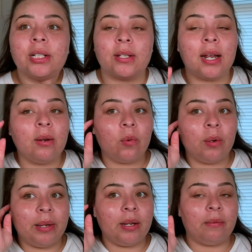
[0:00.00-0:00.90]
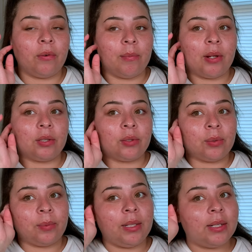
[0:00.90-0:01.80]
so I haven't worn makeup for about three
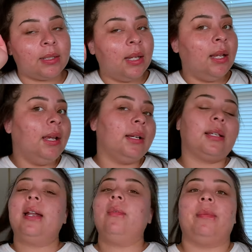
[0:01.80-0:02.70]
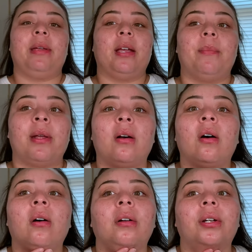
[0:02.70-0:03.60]
weeks because I didn't wear makeup at
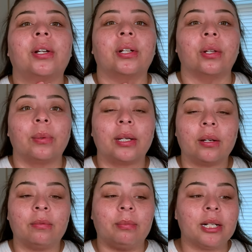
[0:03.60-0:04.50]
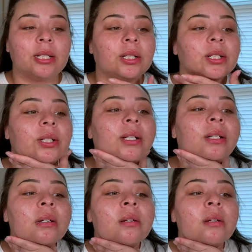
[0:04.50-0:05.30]
all during the week of my surgery.